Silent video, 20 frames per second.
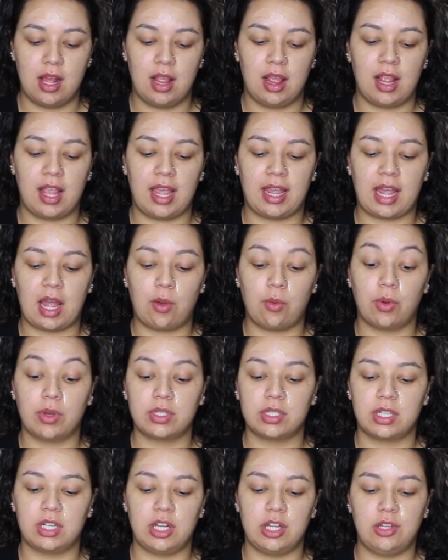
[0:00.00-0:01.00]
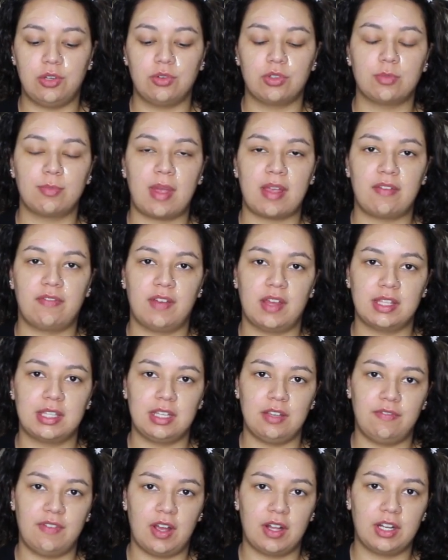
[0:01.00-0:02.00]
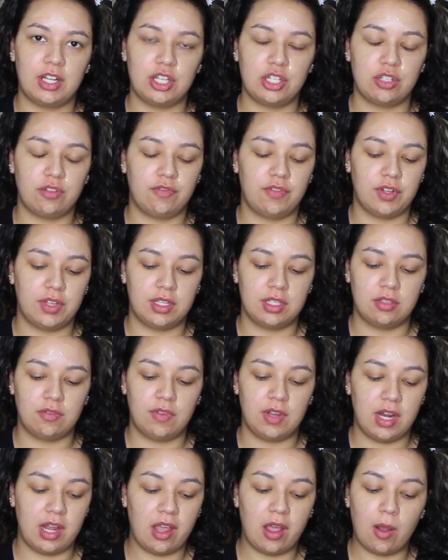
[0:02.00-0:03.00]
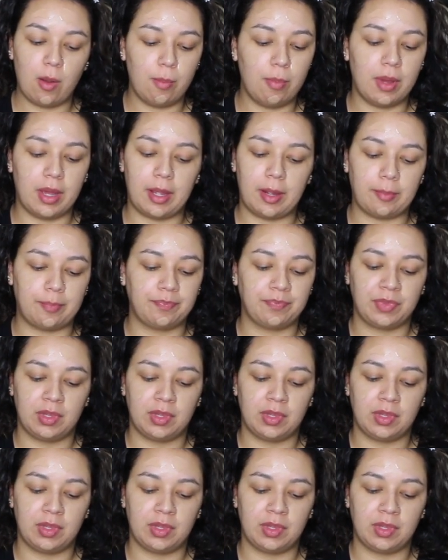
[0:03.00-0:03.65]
like I was gonna use my Fenty foundation for this video, but